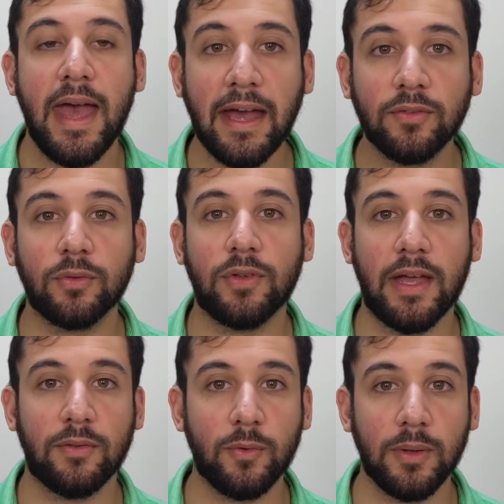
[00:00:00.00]

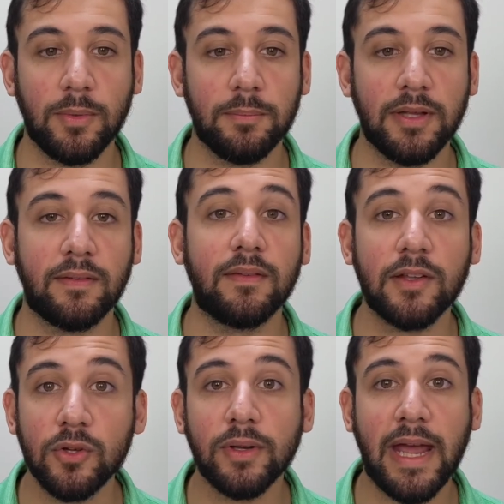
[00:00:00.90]
exercise equipment pieces that
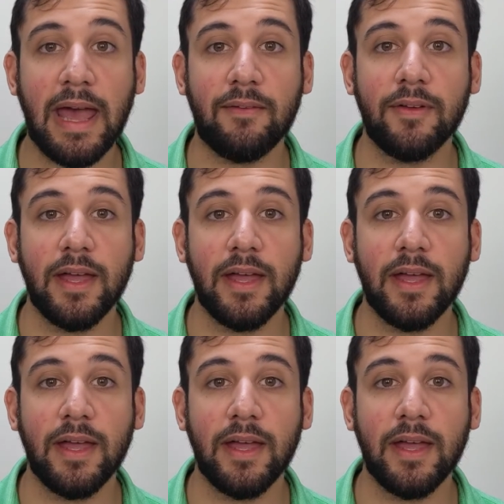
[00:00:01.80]
you can have